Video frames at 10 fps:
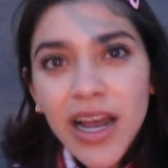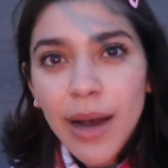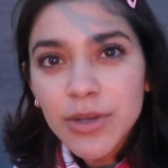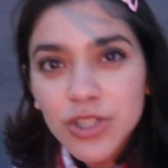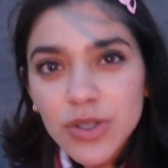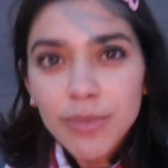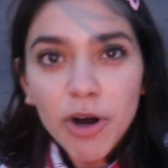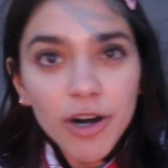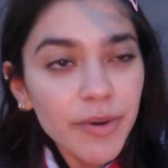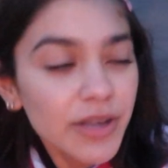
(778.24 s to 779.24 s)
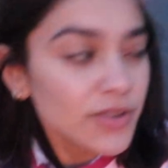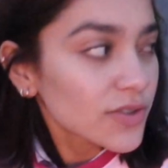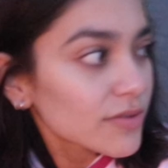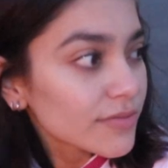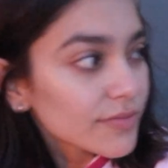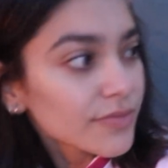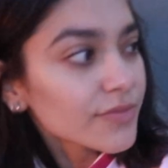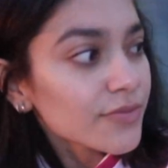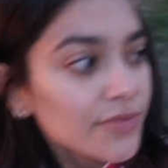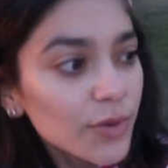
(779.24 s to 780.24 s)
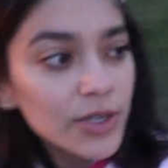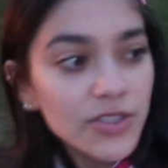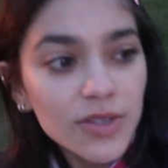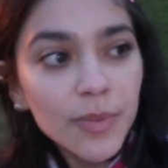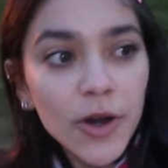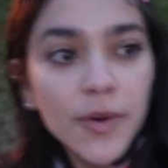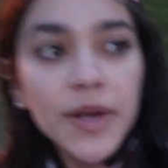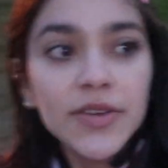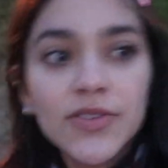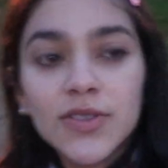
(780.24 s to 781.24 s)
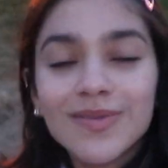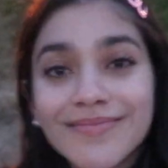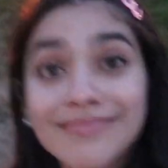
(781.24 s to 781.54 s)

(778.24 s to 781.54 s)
I'm gonna do some cartwheels. Wanna do some cartwheels?